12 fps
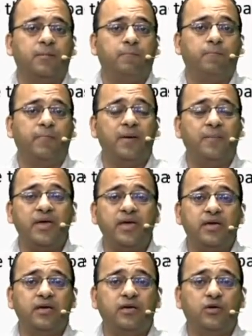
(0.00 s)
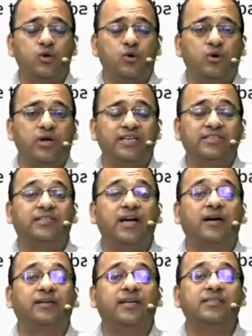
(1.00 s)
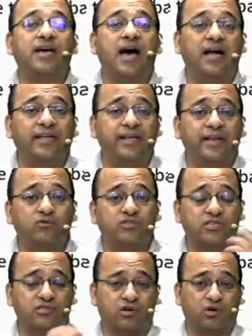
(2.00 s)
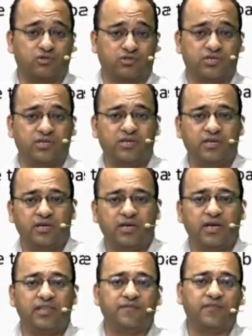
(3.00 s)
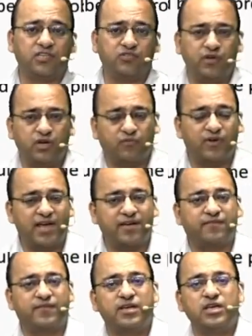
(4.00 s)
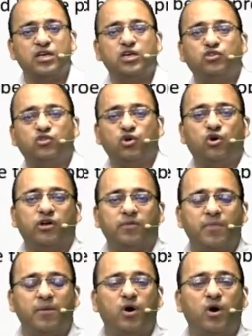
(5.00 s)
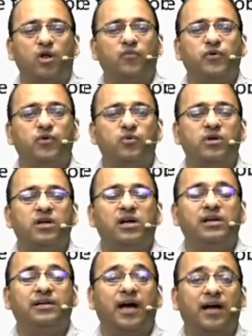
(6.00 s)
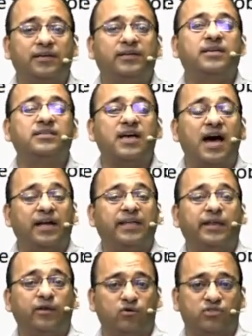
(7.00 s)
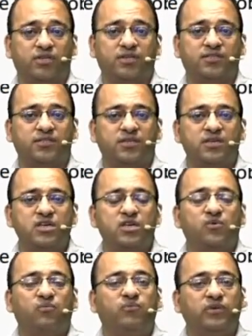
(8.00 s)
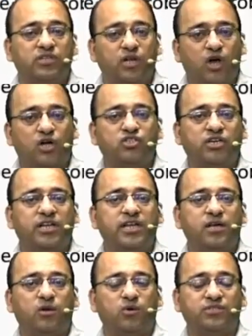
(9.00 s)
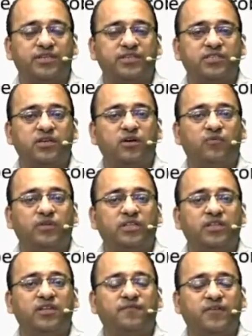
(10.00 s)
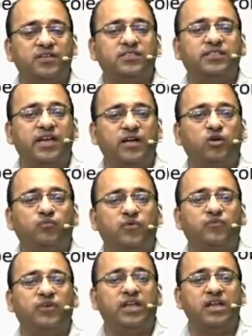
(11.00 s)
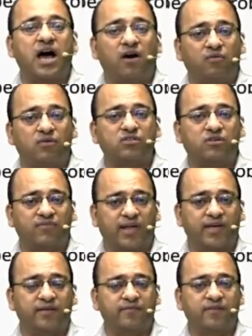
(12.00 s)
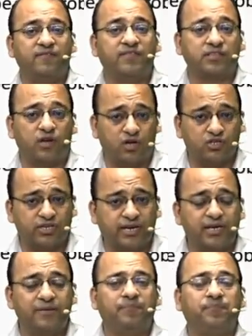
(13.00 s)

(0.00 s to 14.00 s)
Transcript: maybe you know his ductus arteriosus closed in the first week of life so remember all of you ductus arteriosus physiologically closes within the first 10 to 15 hours of life physiologically